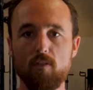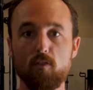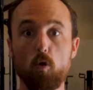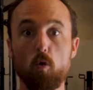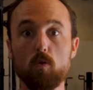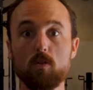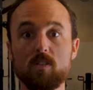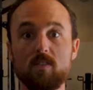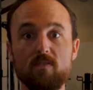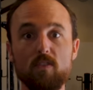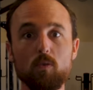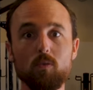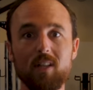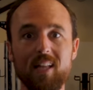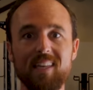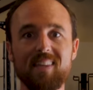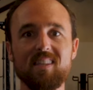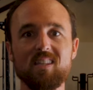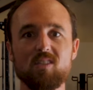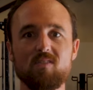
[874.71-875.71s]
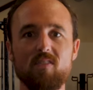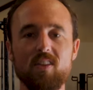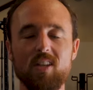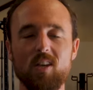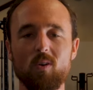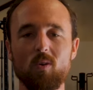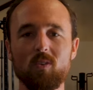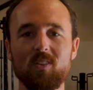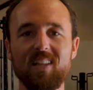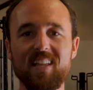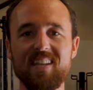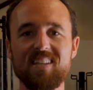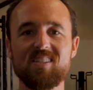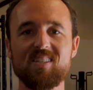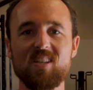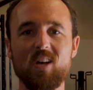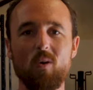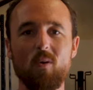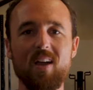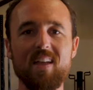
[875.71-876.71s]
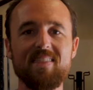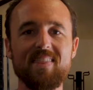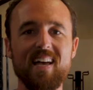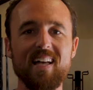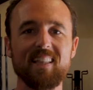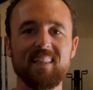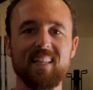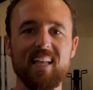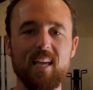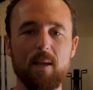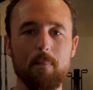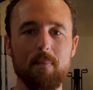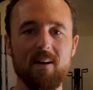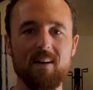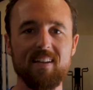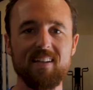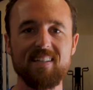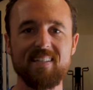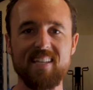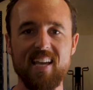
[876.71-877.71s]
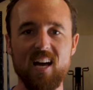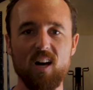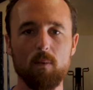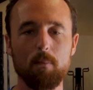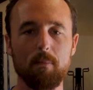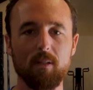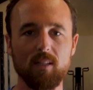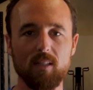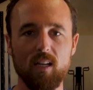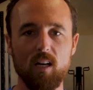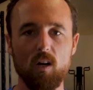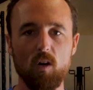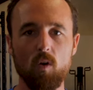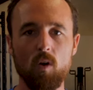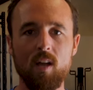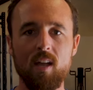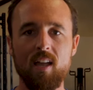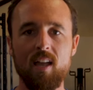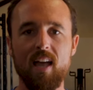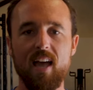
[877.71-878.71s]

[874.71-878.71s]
Of course, if you like this video, let us know. Hit that like button down below.